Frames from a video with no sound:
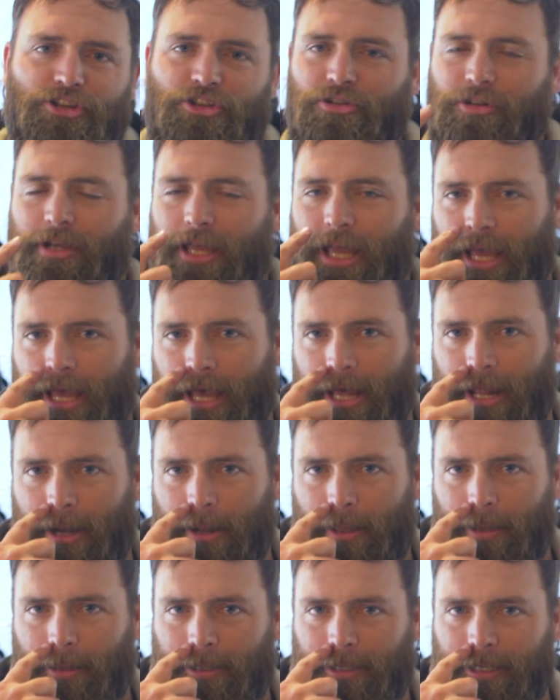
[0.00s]
you
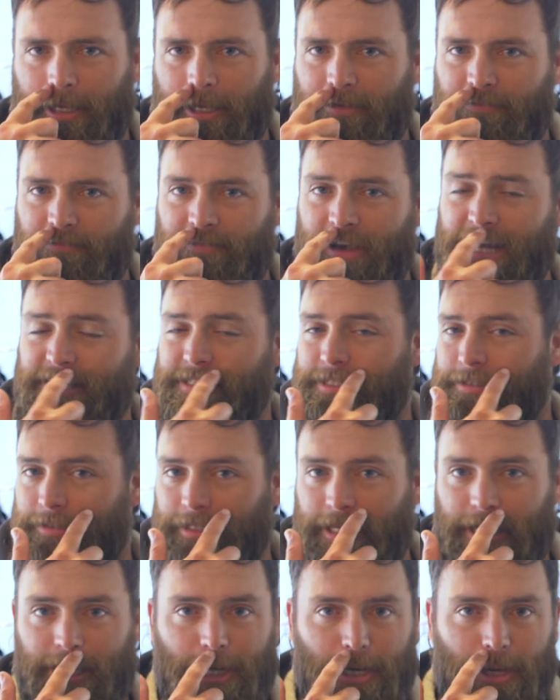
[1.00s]
can get
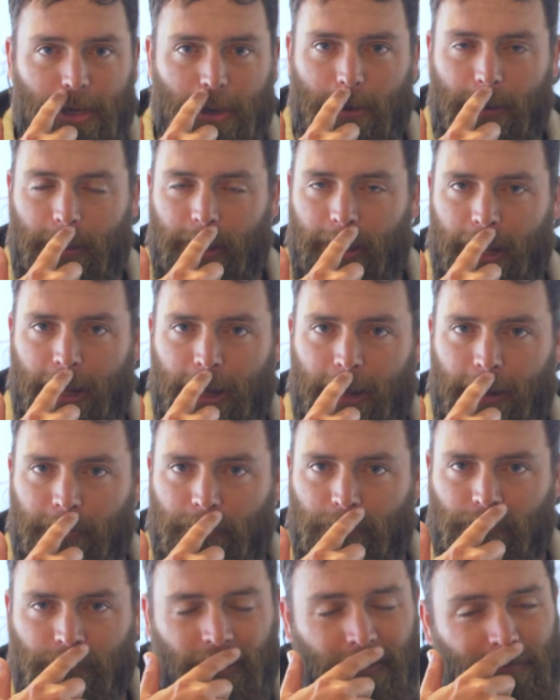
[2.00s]
Vaseline
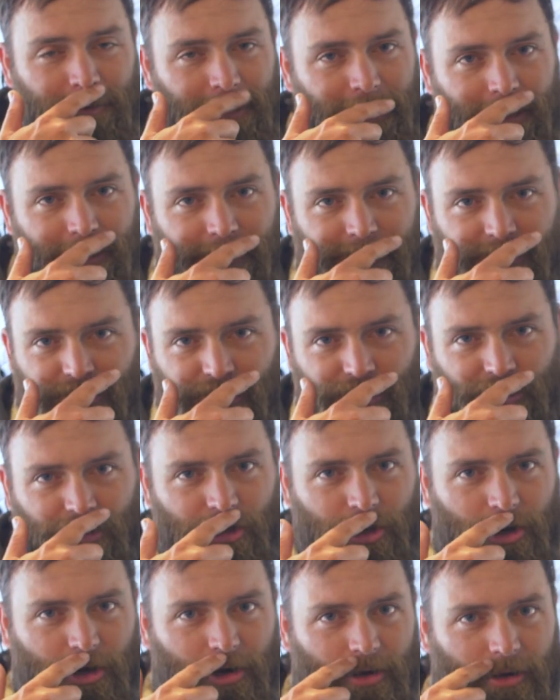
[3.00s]
and rub it into
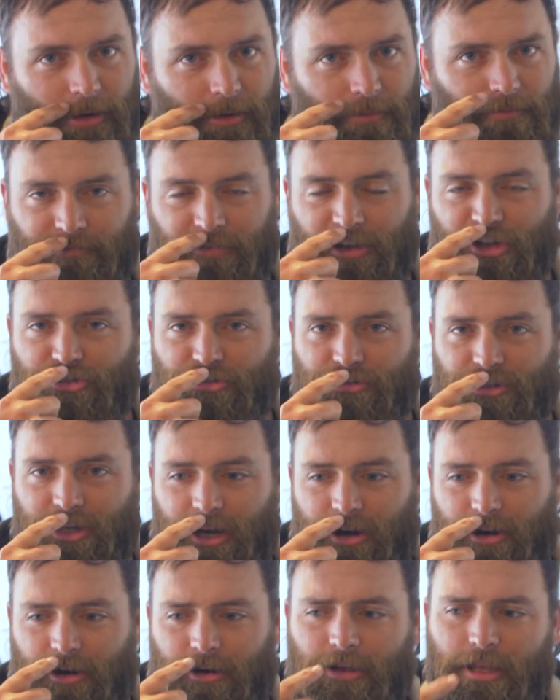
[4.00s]
your facial
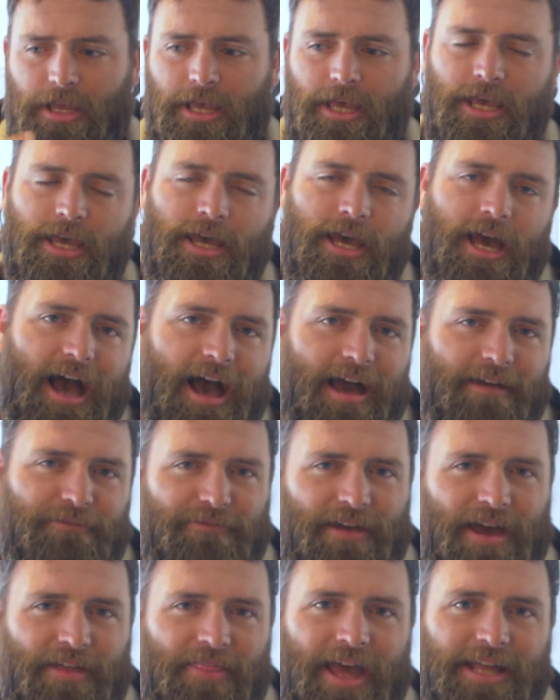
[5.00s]
hair. I
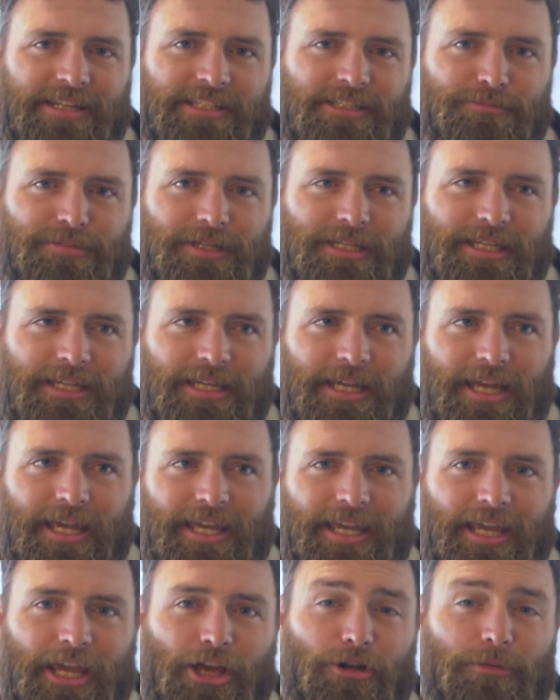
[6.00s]
found that to be
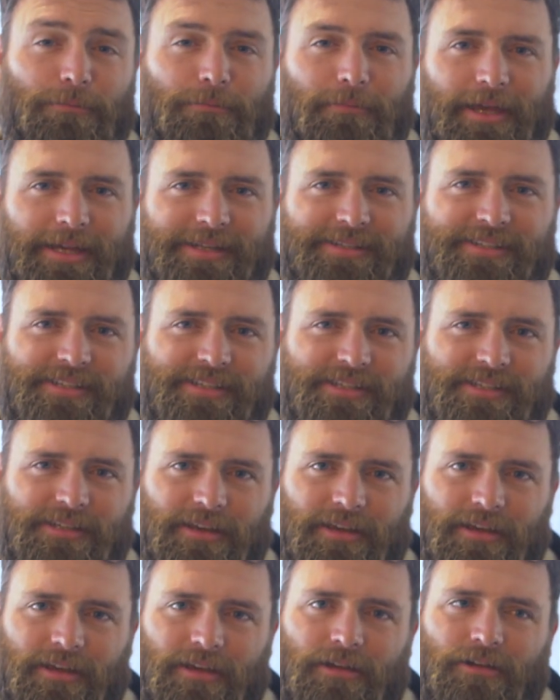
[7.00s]
hit or miss.
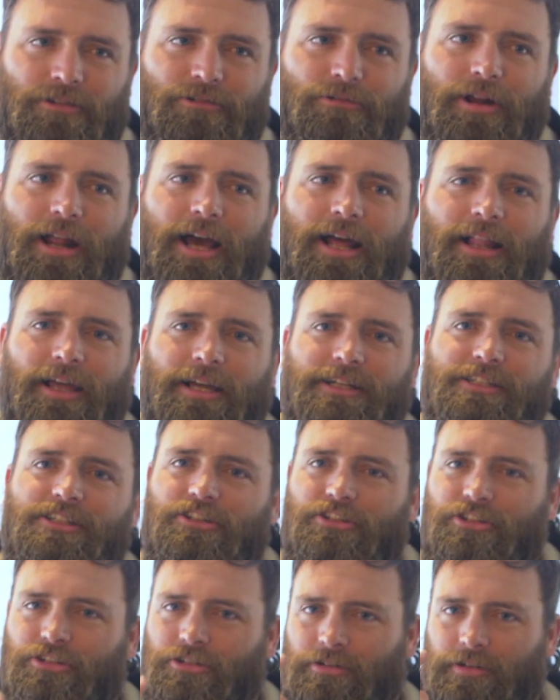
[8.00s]
What I like to
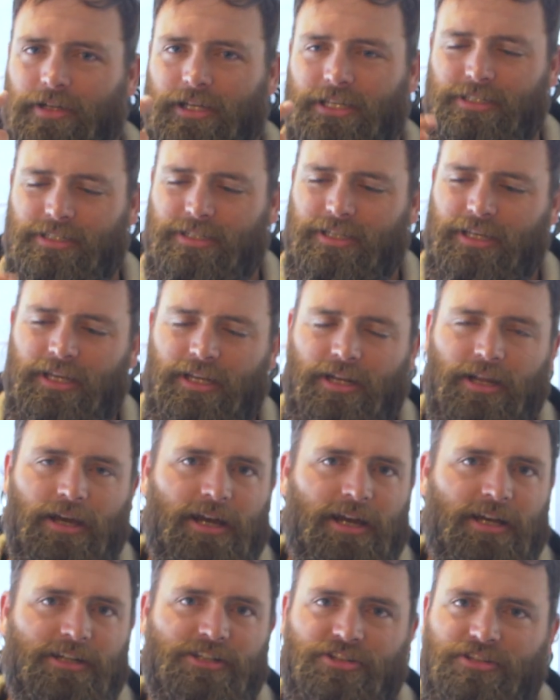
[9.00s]
do is get
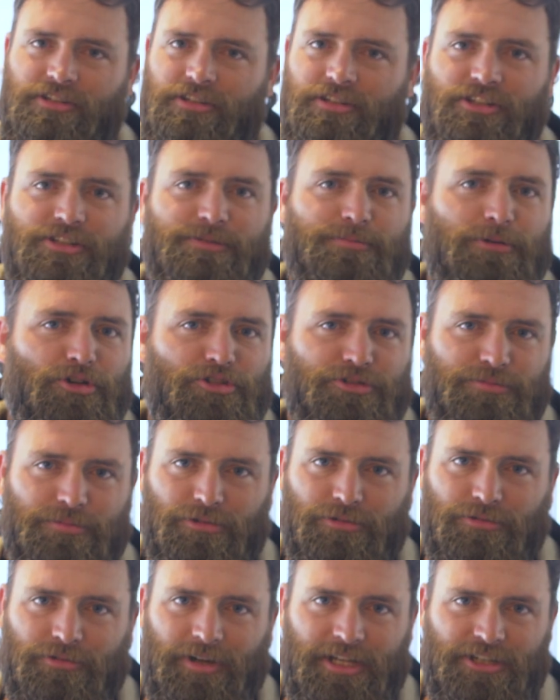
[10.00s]
just a
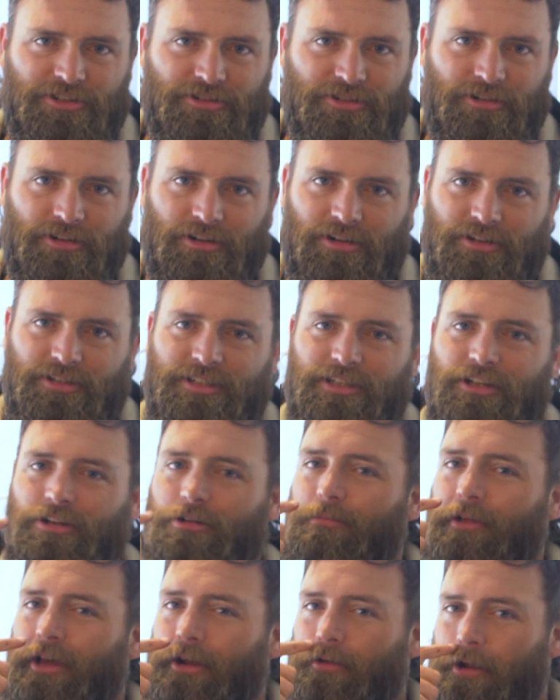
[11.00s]
disposable razor or a single
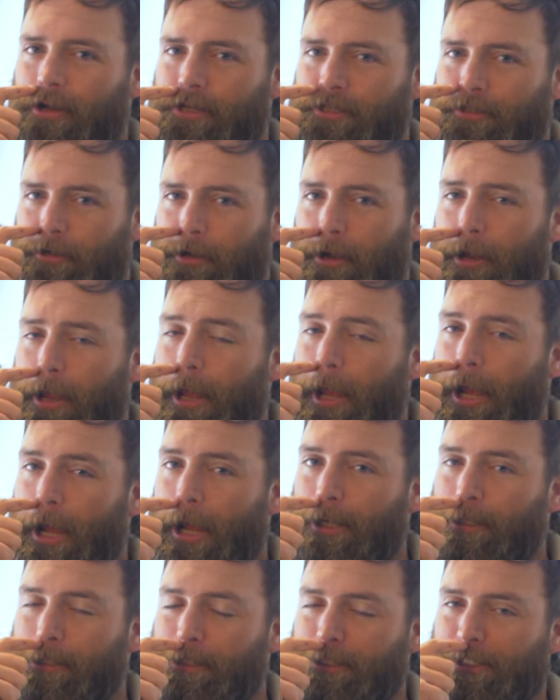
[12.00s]
blade razor
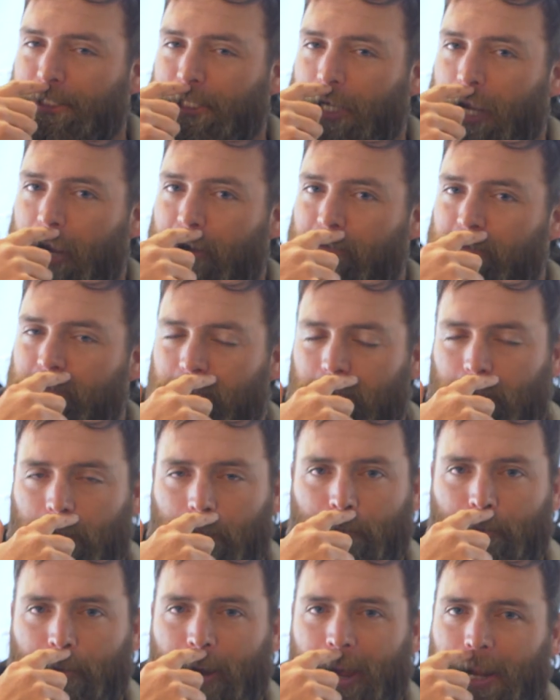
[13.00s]
and just shave
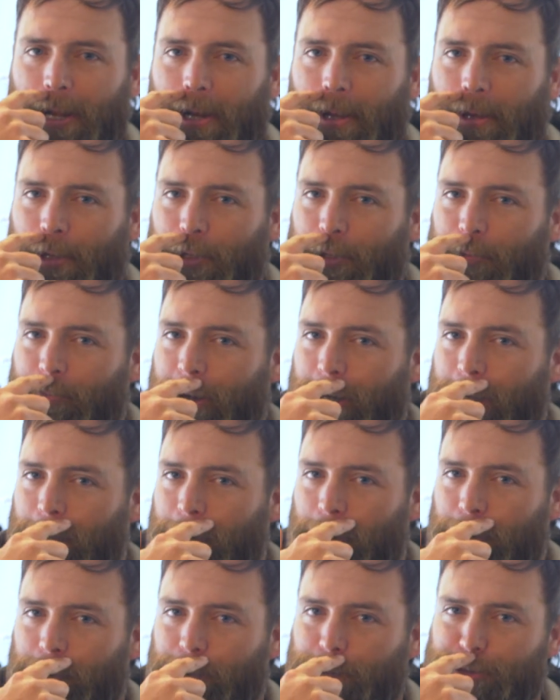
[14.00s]
right under my
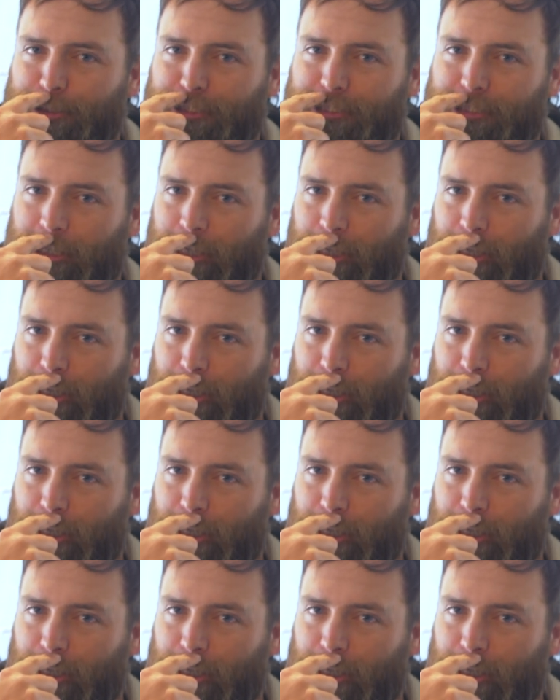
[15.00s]
nose